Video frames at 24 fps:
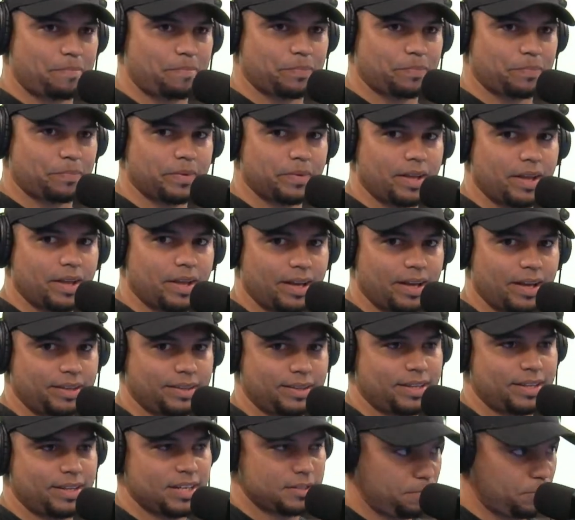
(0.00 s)

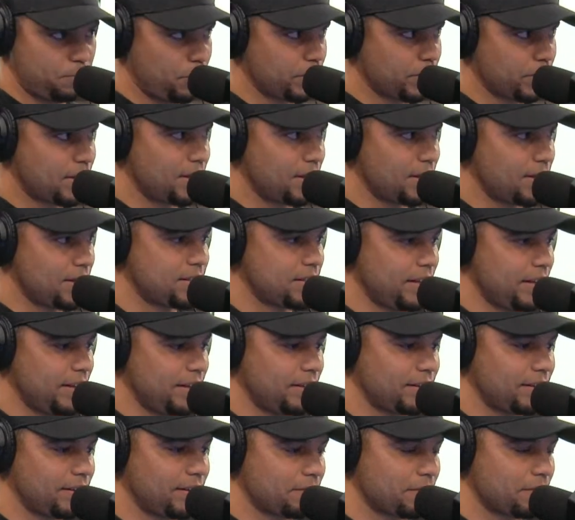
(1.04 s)
this podcast
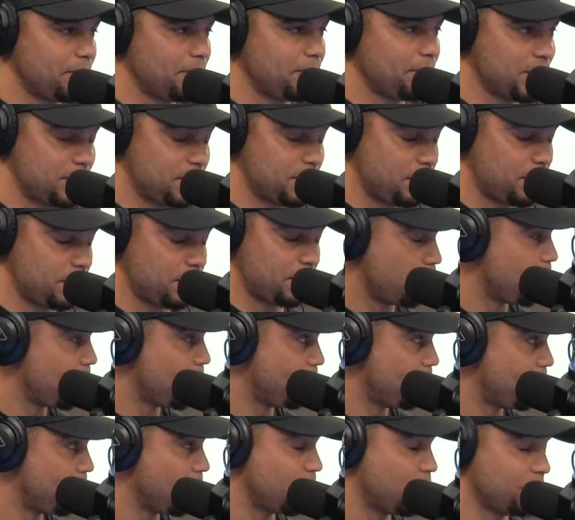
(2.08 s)
and basically to be
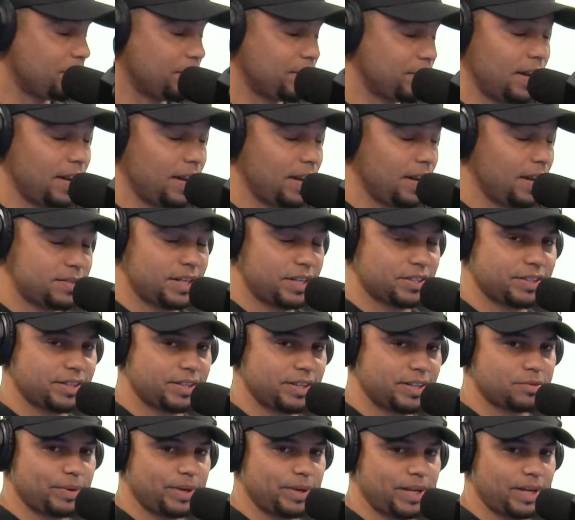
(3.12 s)
part of the live session
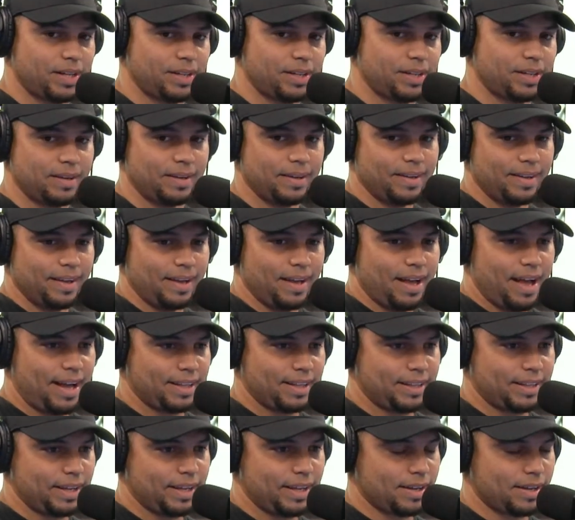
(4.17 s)
as well. I
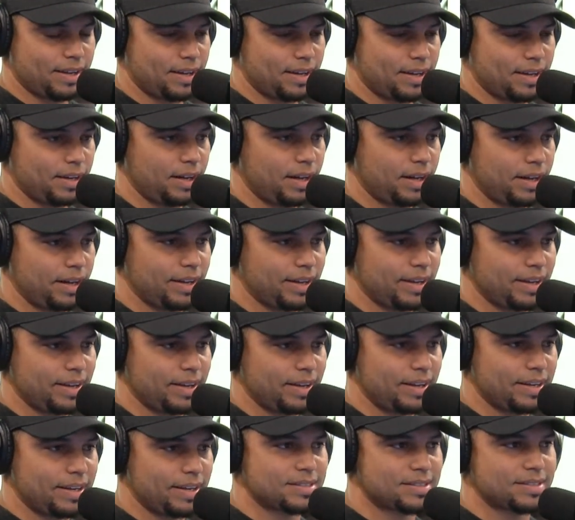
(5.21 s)
think
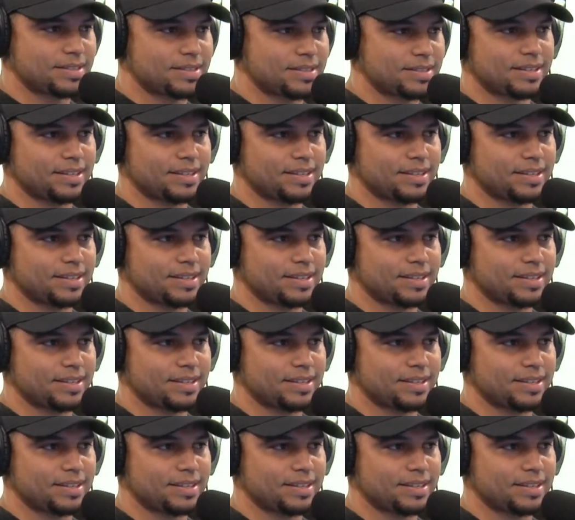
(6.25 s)
it's